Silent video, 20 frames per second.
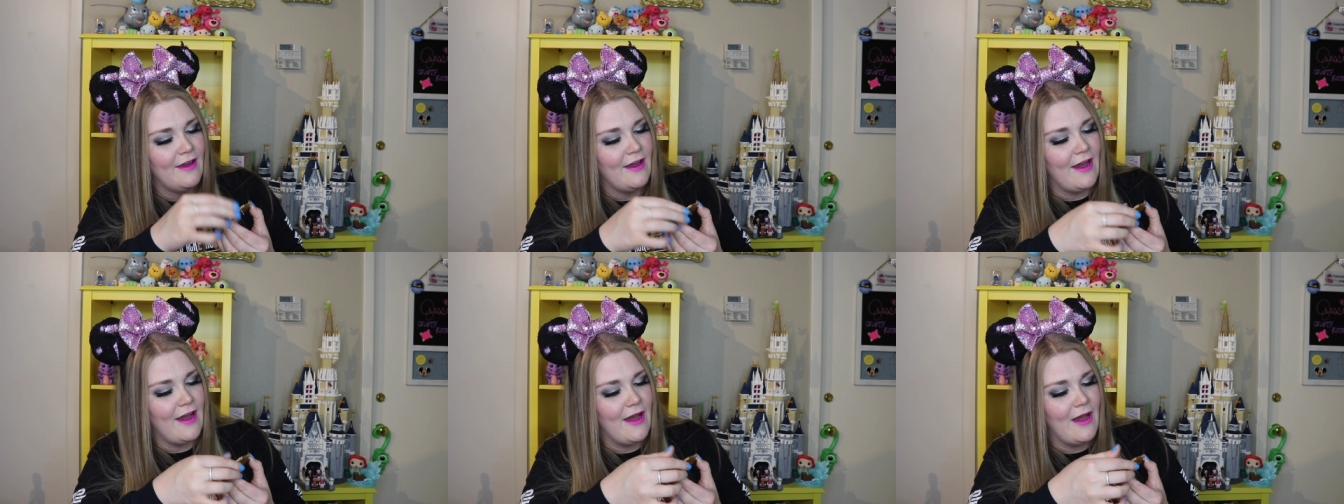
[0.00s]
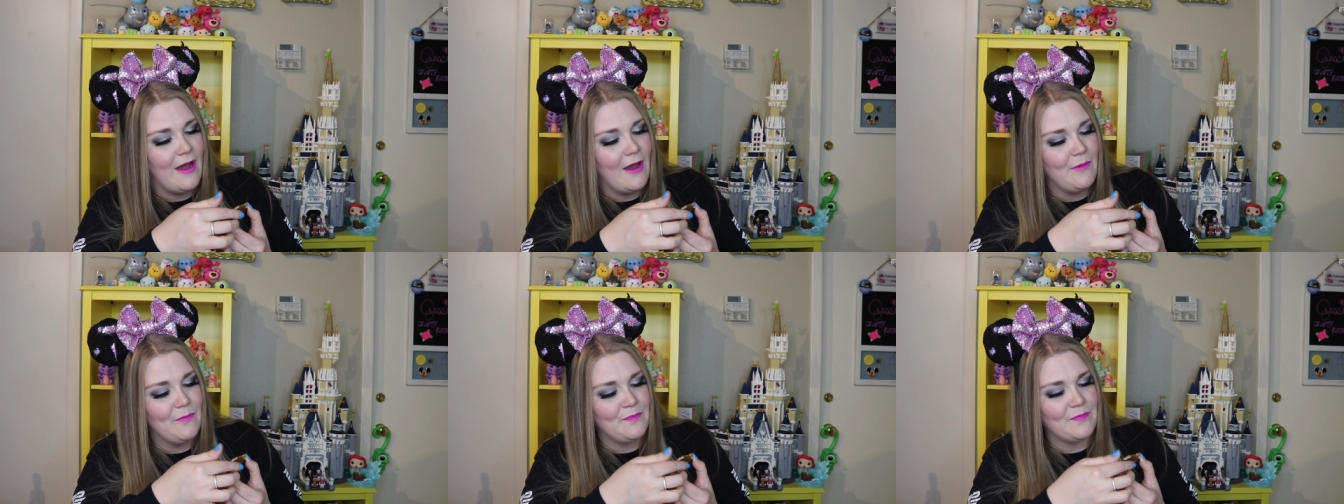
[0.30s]

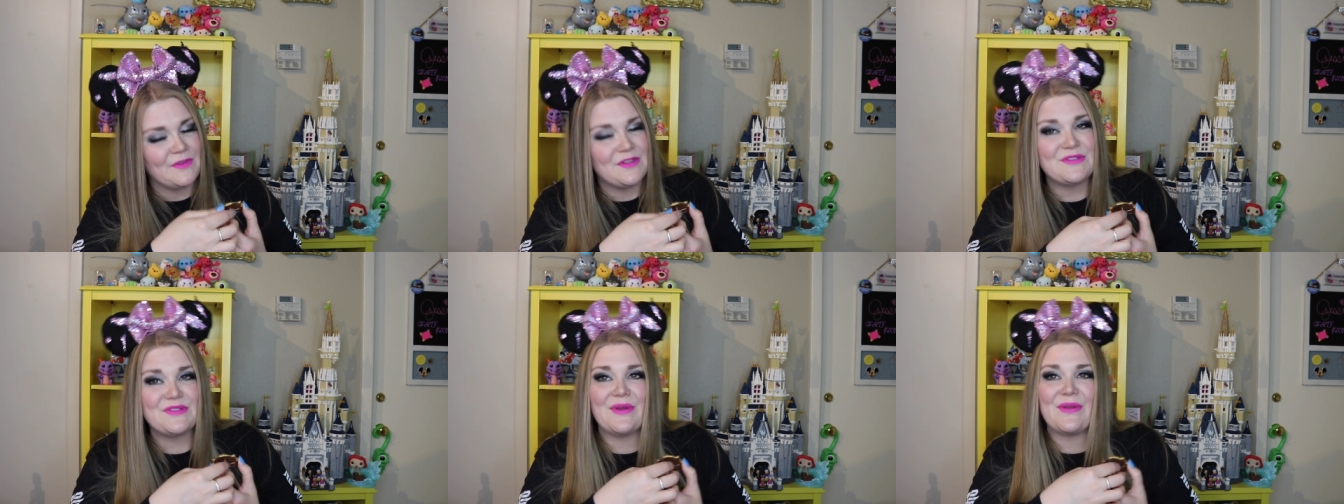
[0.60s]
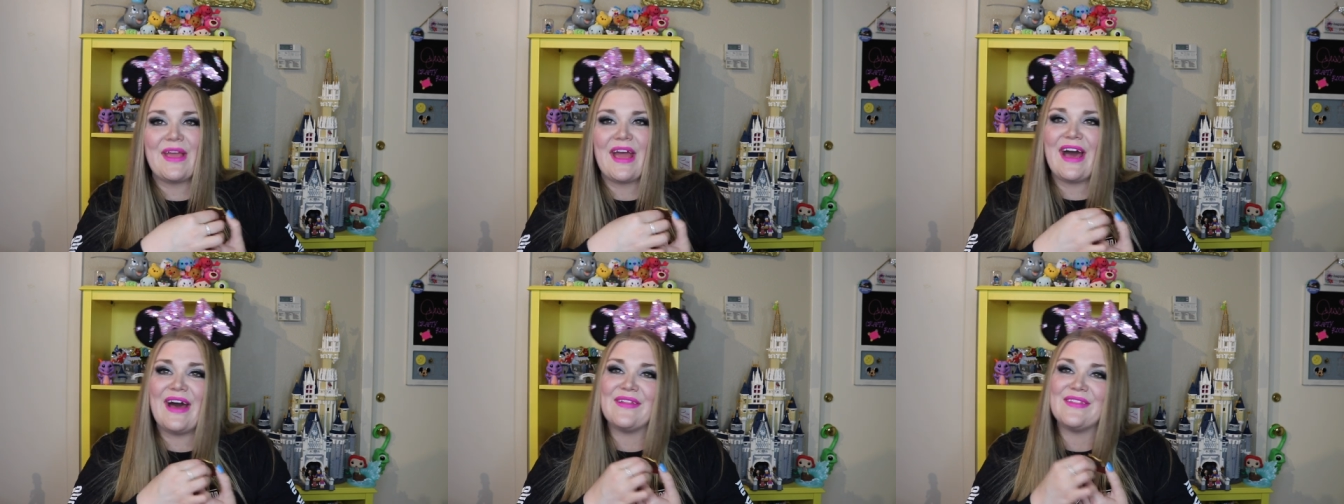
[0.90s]
So
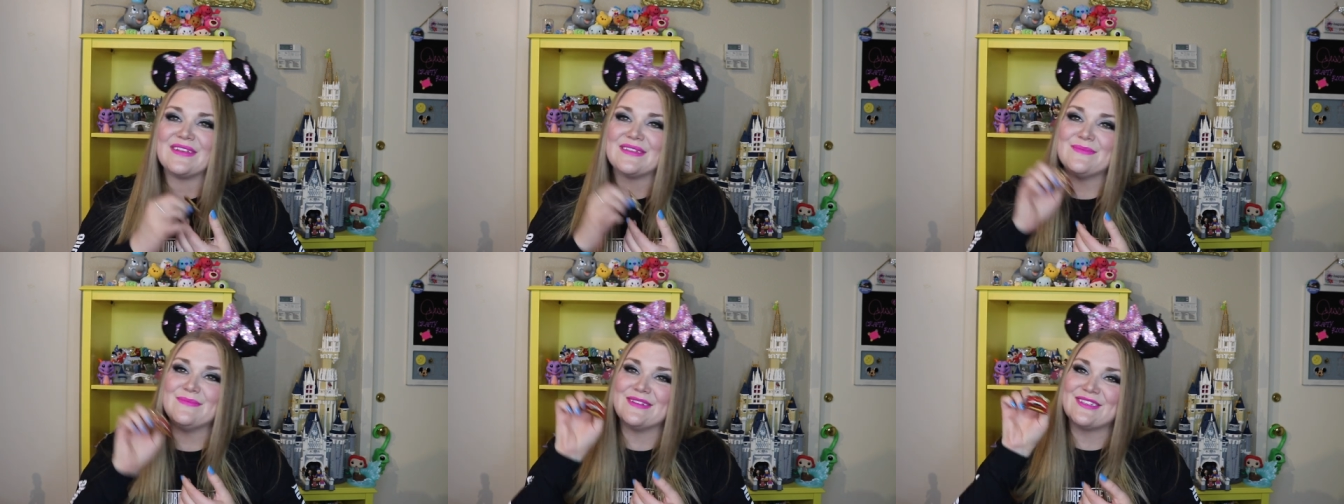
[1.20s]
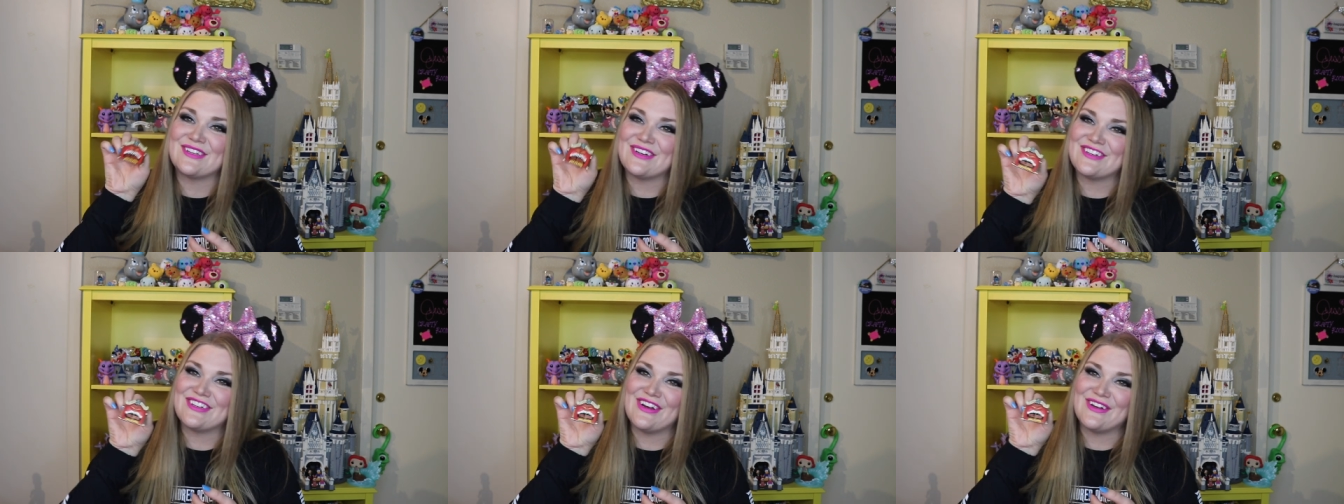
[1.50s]
yeah, this Mr.